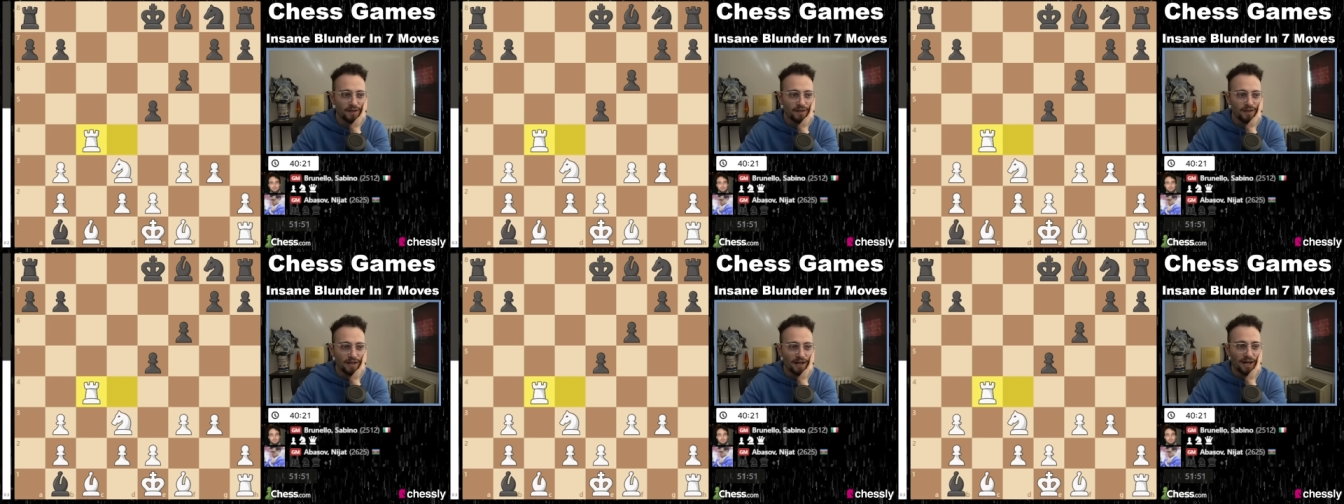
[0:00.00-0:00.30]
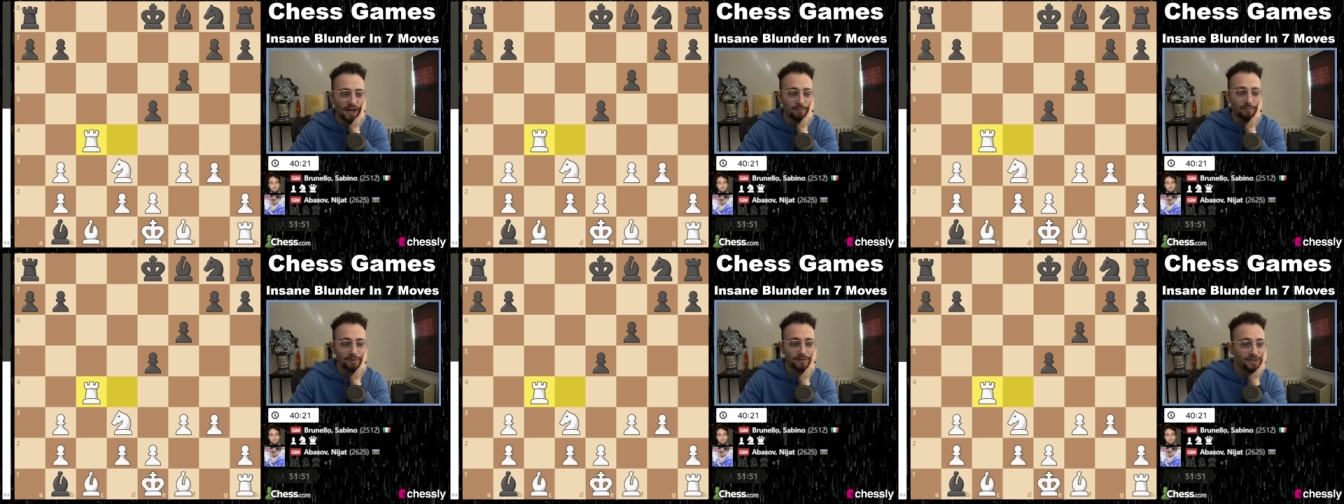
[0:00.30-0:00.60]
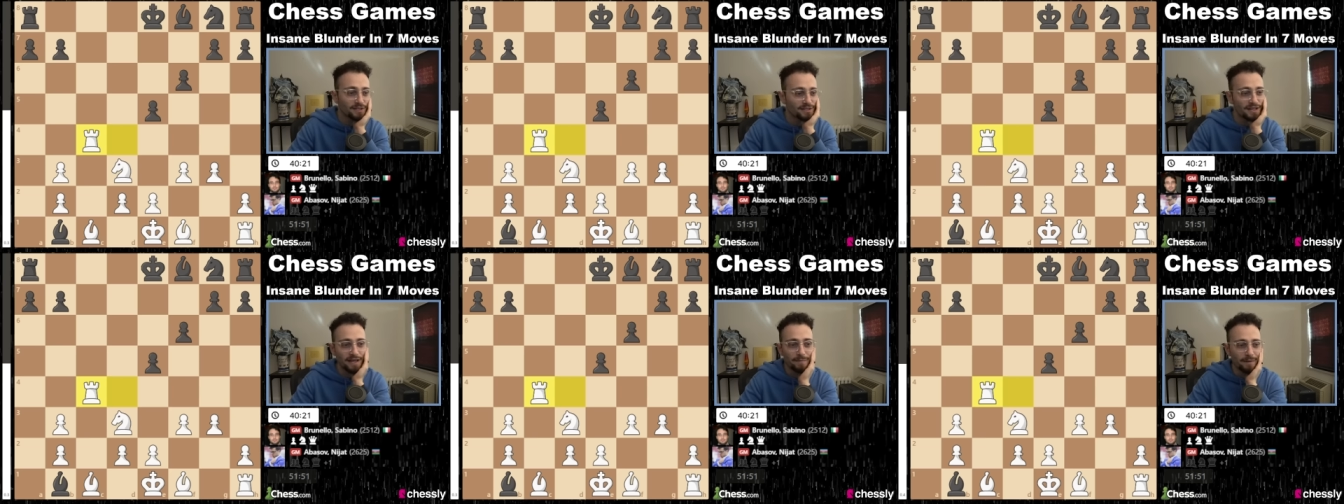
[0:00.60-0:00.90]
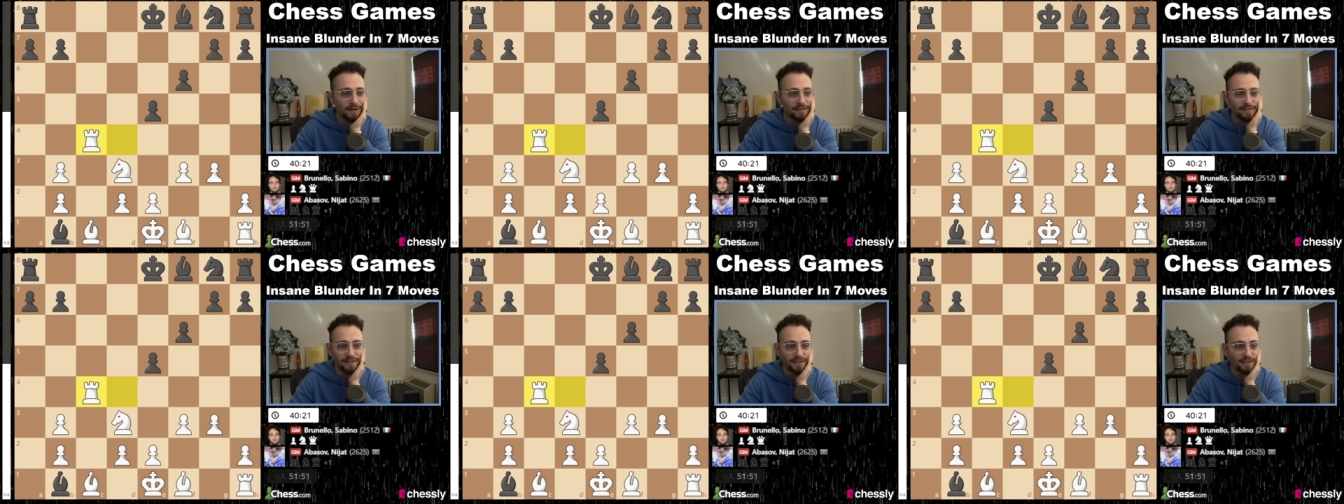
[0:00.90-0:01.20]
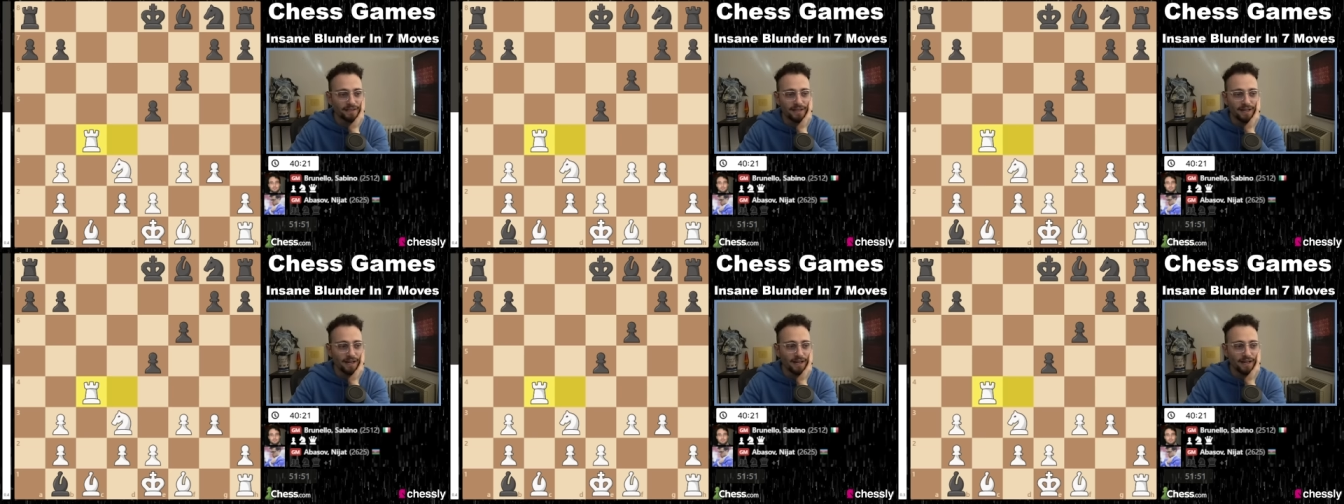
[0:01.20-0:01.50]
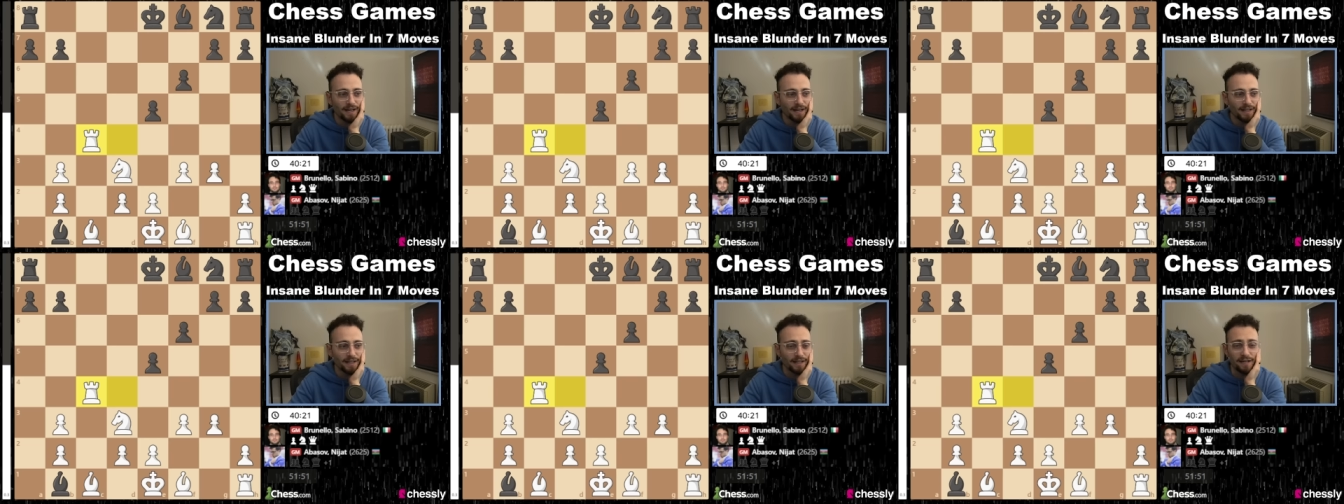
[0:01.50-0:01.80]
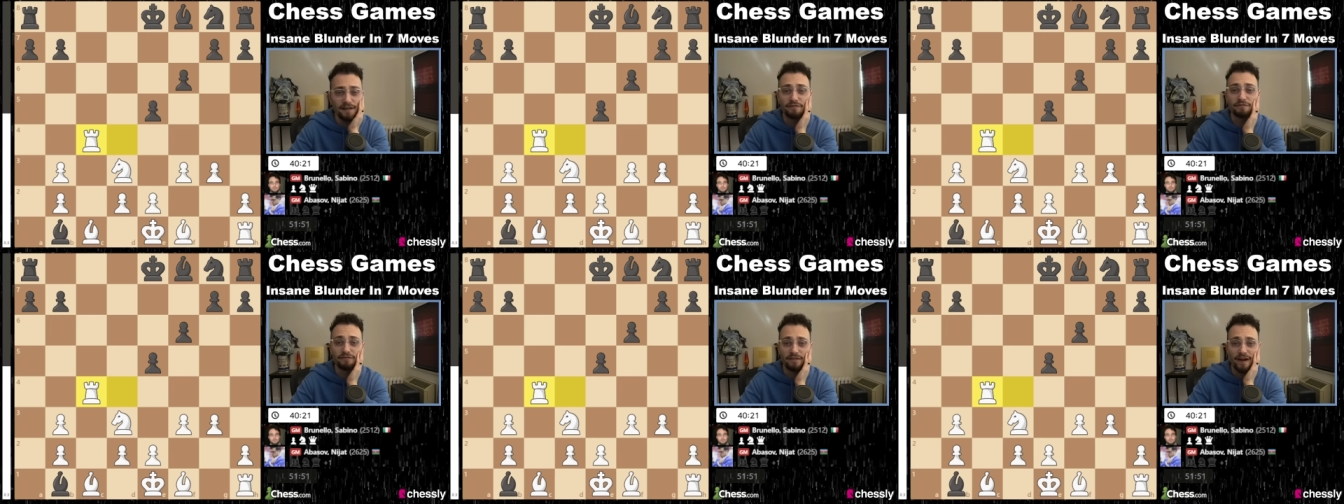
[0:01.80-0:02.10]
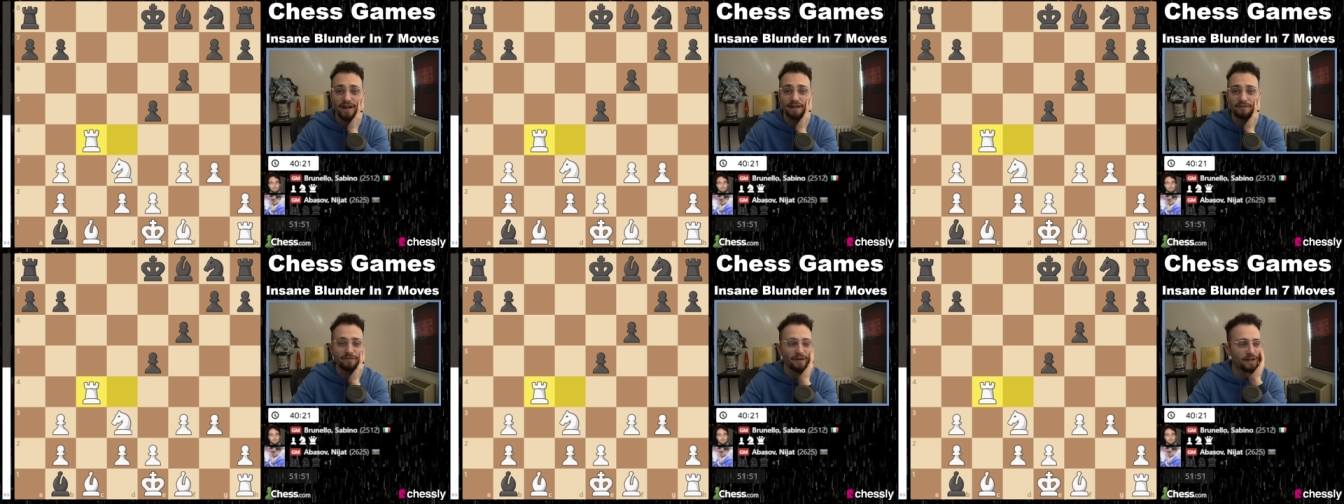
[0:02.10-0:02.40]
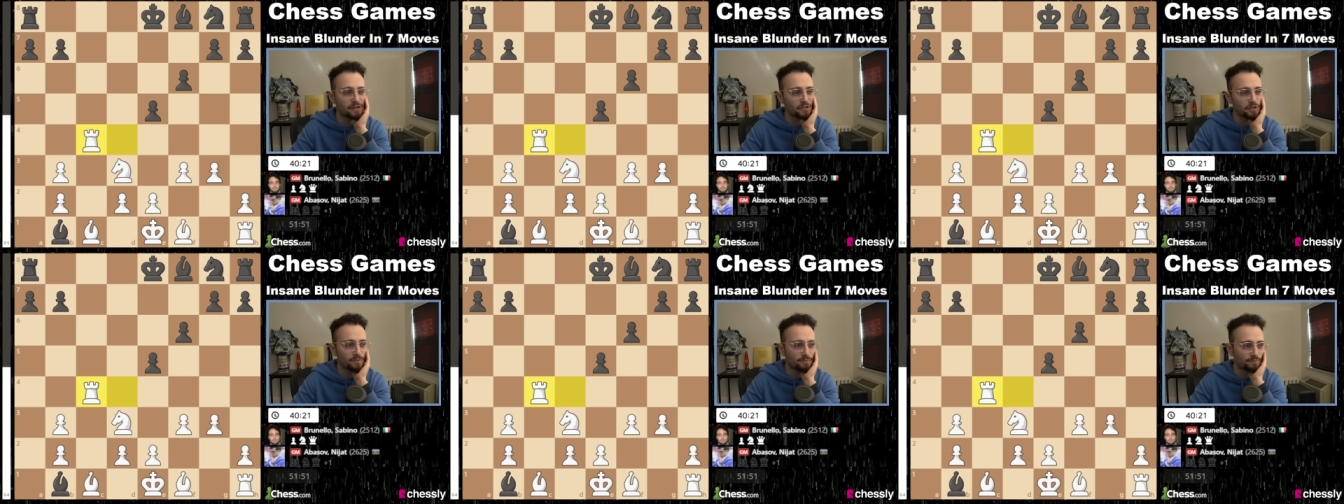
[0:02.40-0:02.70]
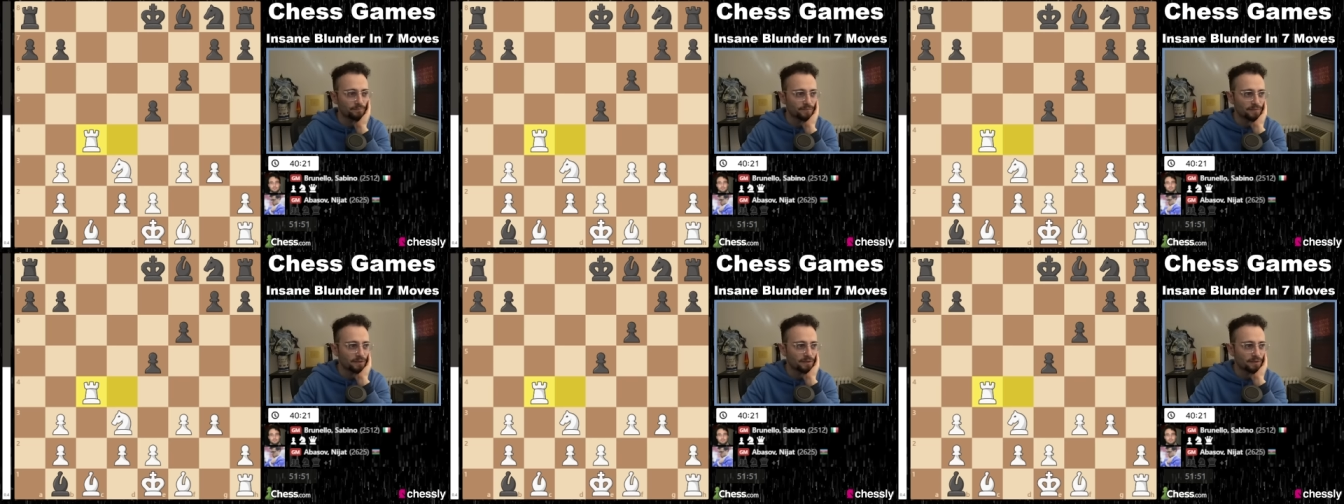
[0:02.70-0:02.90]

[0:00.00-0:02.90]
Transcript: Uh, but this game ended uh, in emphatic fashion.